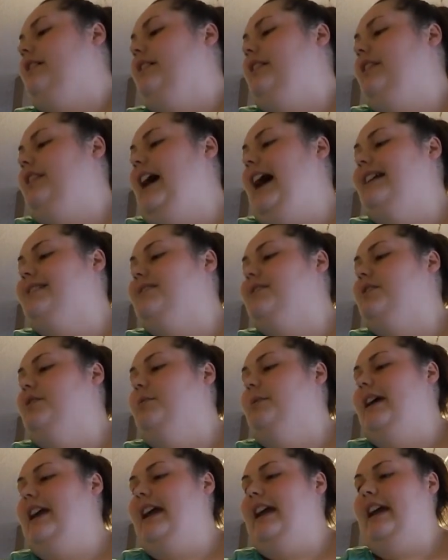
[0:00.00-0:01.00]
That's the
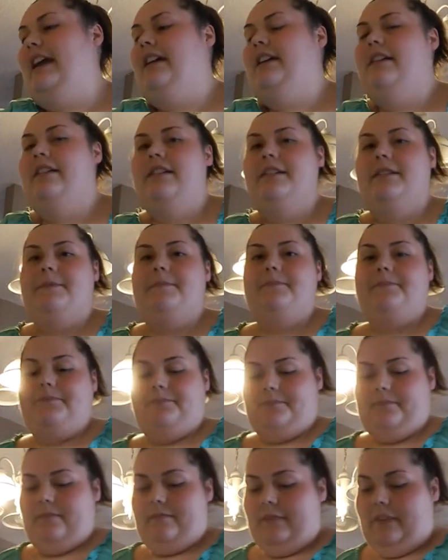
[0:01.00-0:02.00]
way
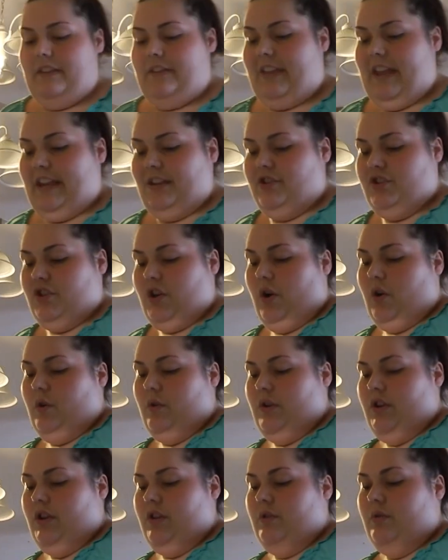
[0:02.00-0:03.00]
they show
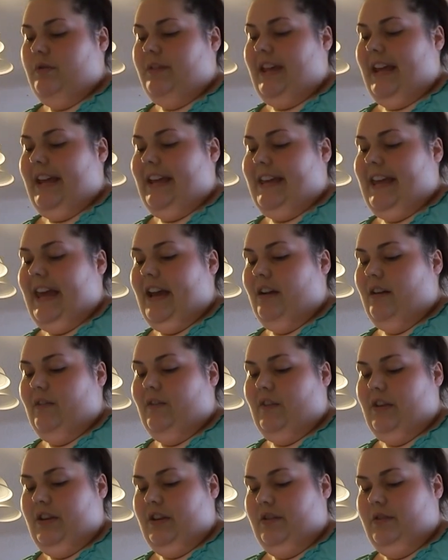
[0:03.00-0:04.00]
you they care
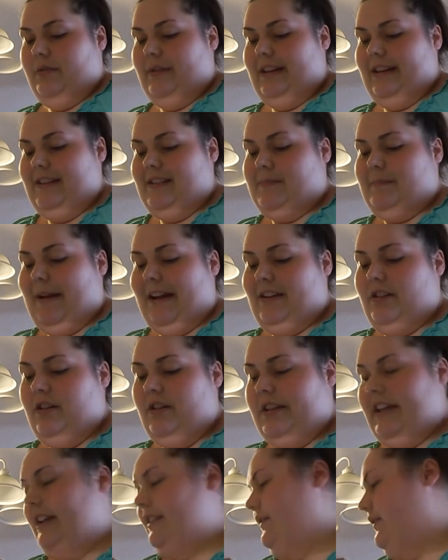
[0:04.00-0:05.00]
for you, is by
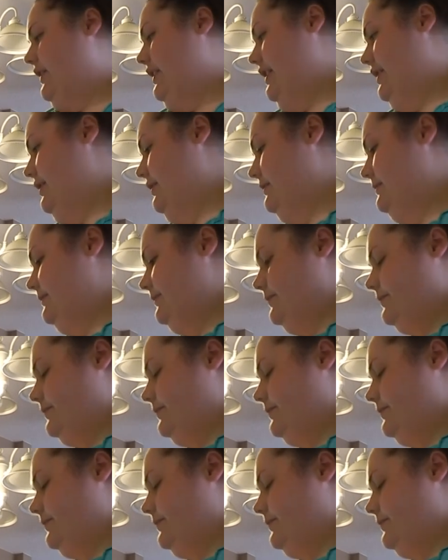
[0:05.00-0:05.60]
cooking for you.